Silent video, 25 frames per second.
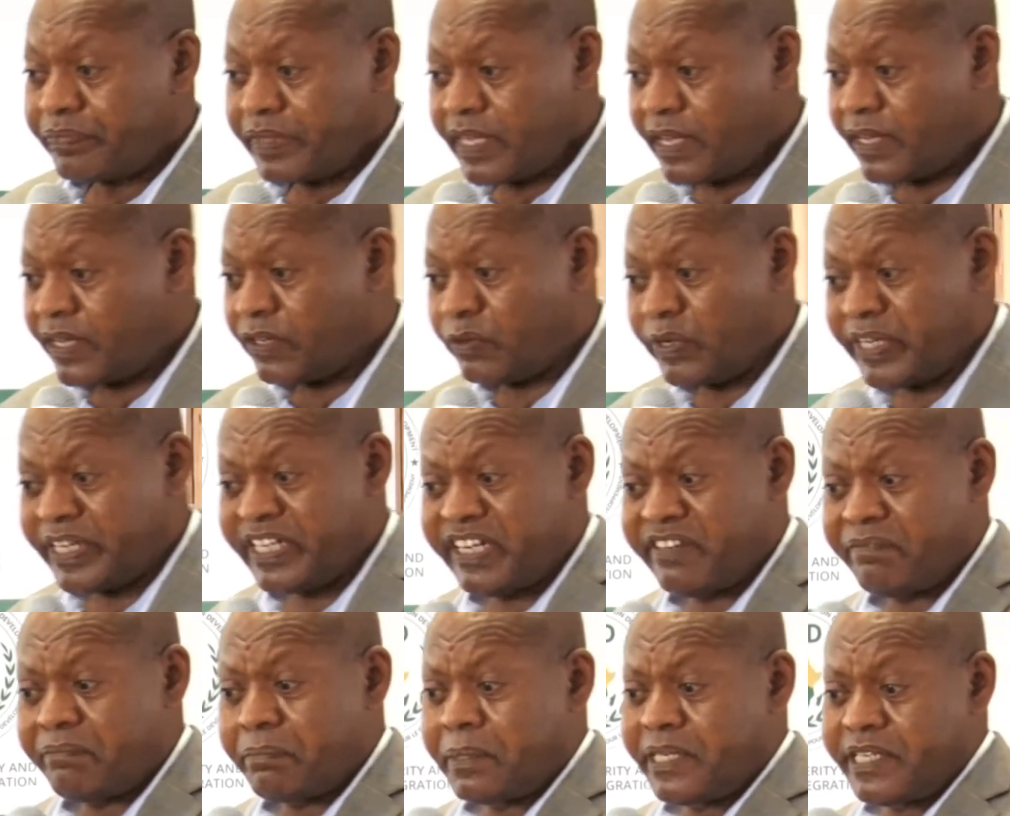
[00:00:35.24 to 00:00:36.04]

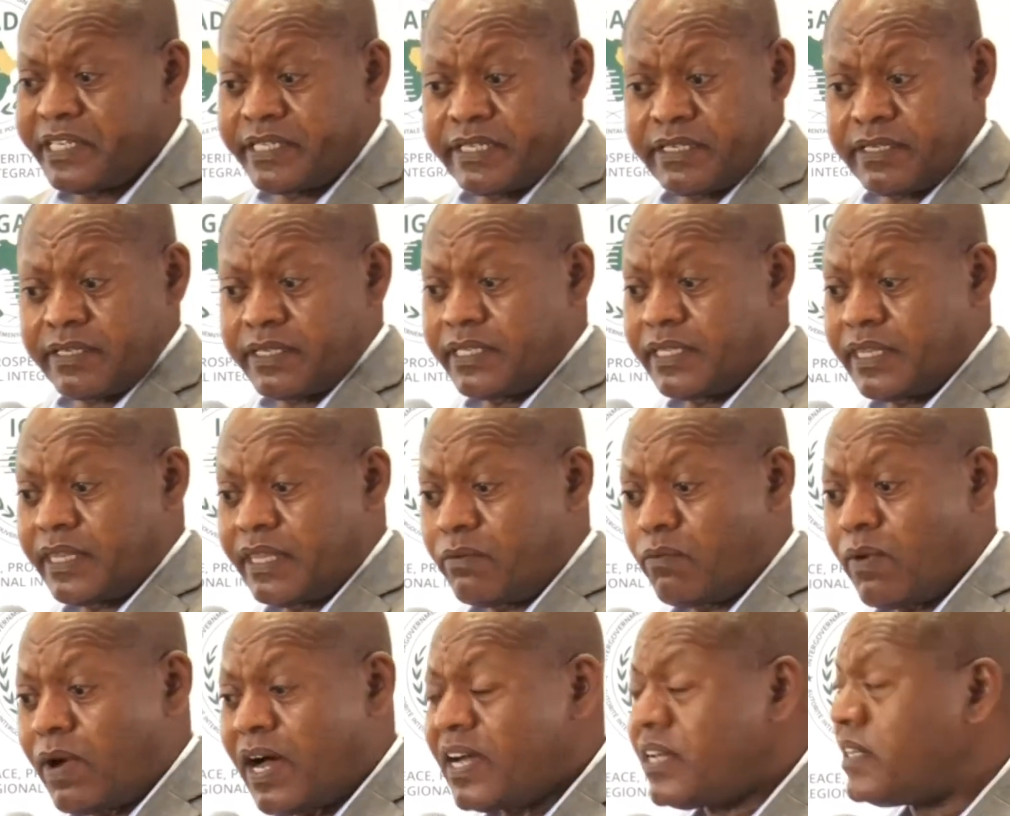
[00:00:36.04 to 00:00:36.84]
UNDP is the
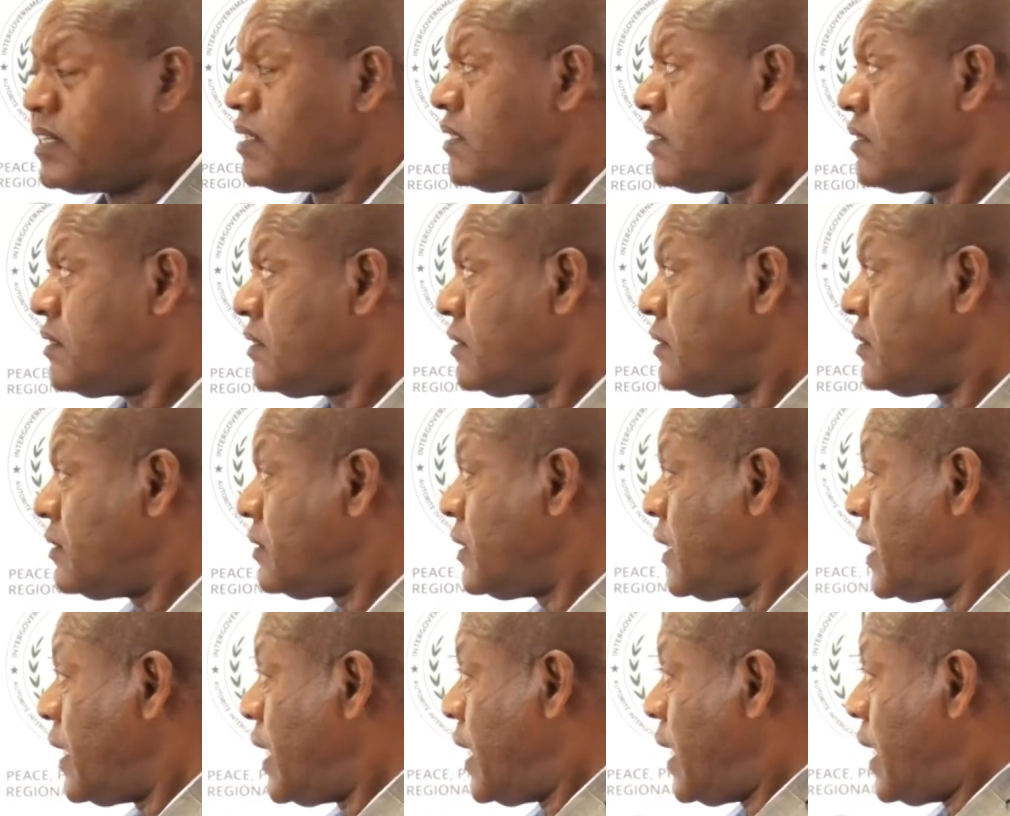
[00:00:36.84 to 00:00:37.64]
one,
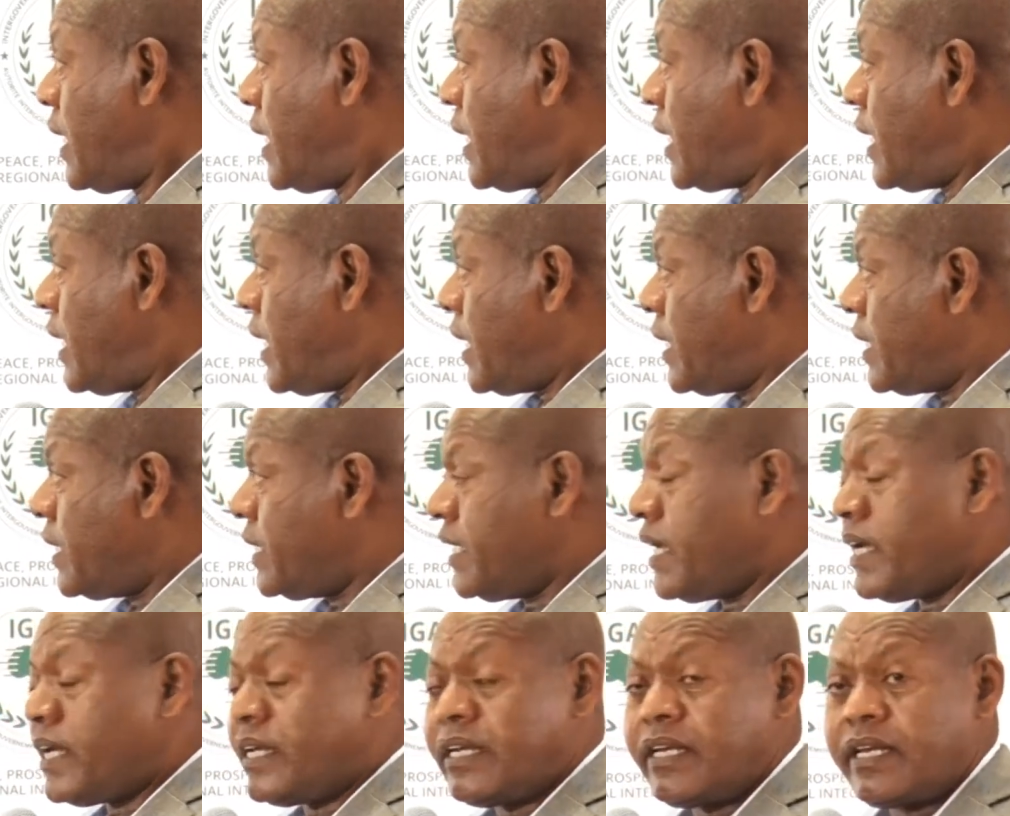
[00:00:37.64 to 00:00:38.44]
and
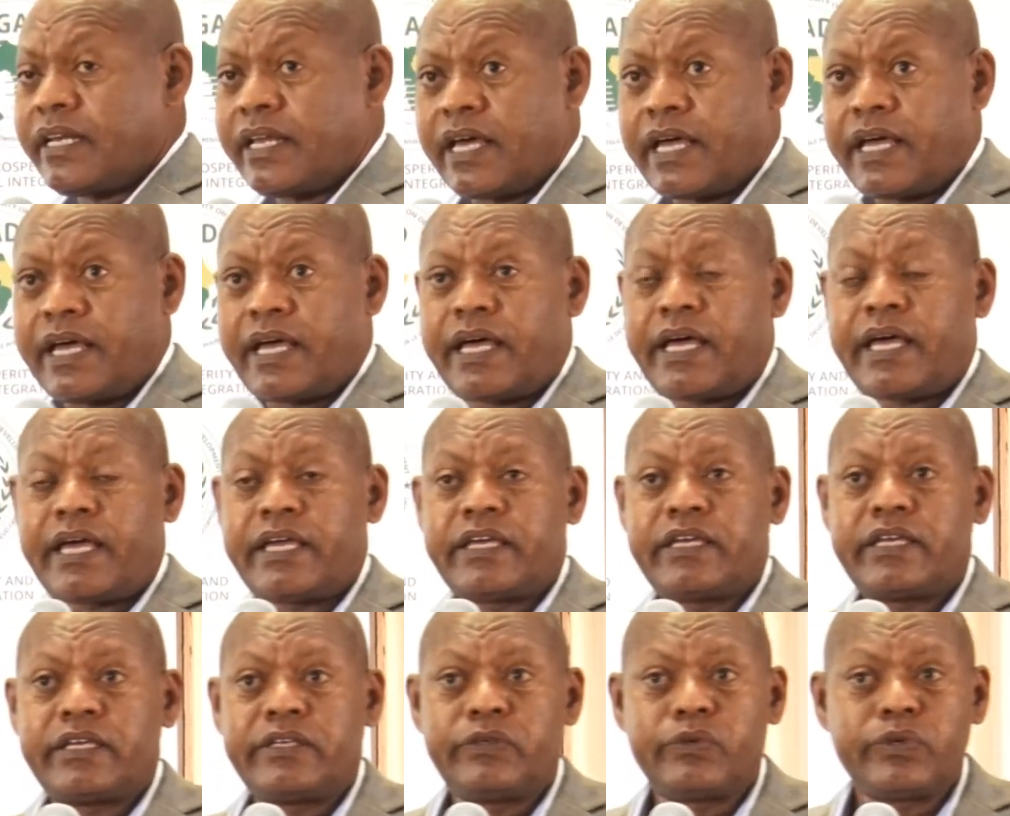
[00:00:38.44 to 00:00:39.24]
then
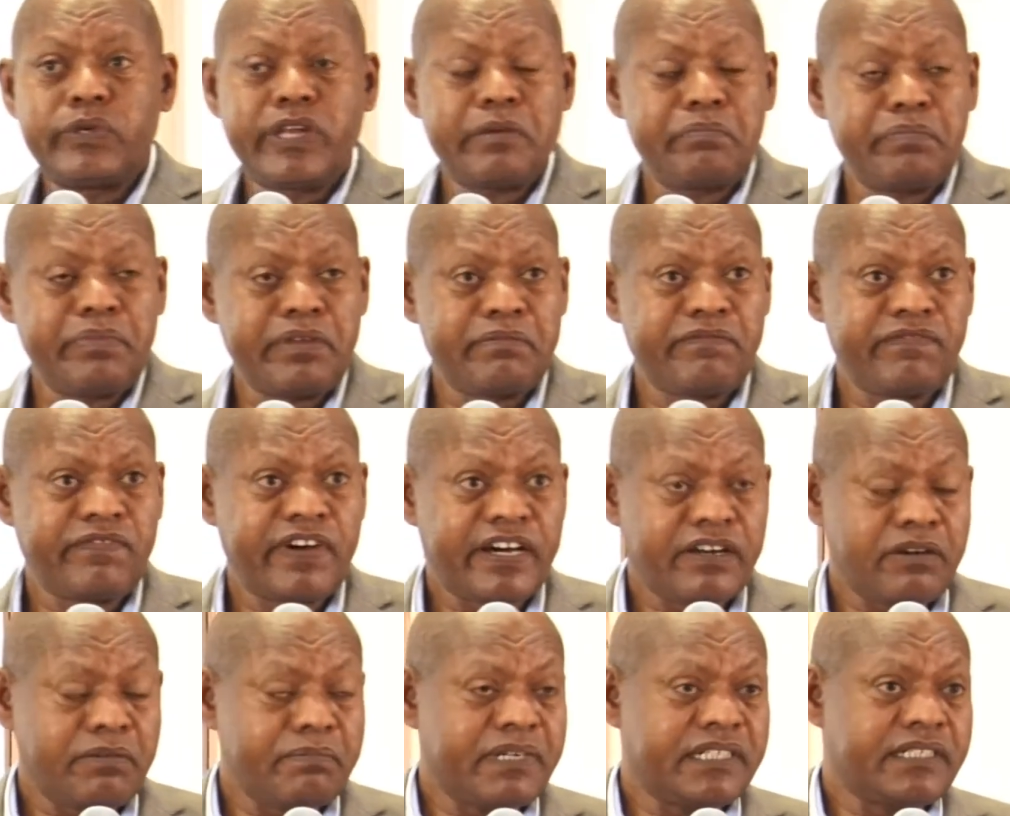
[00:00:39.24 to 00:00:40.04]
UNEP
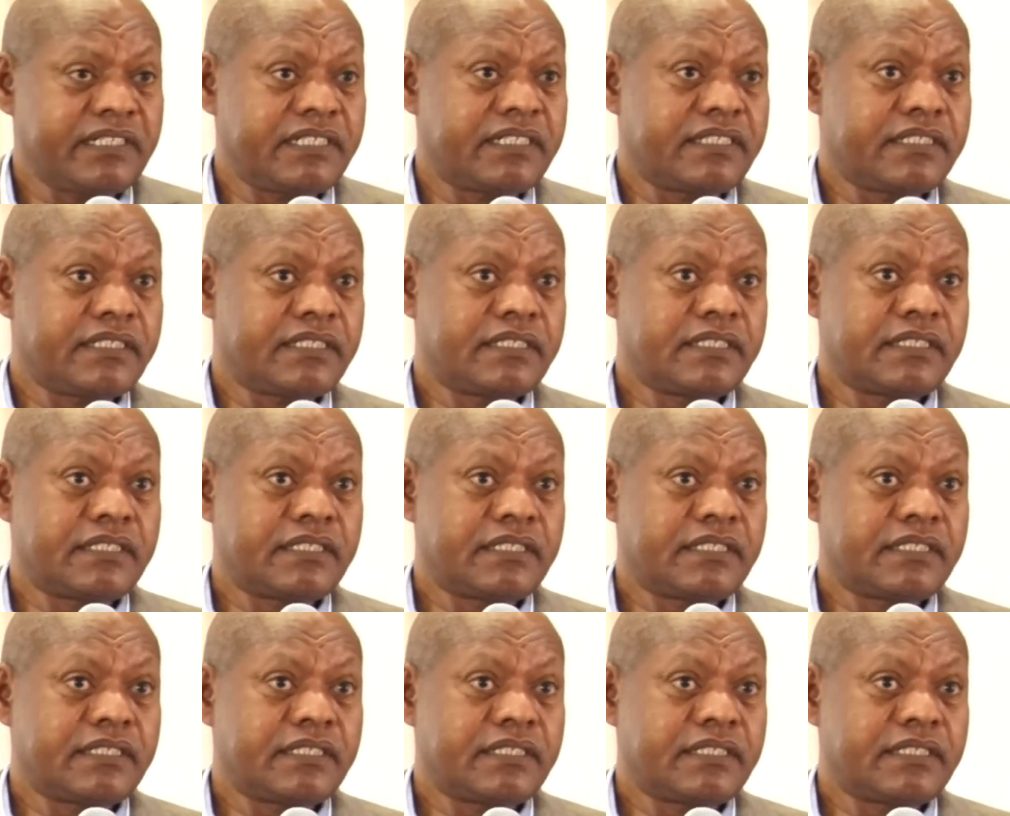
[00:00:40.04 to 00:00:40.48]
Environment,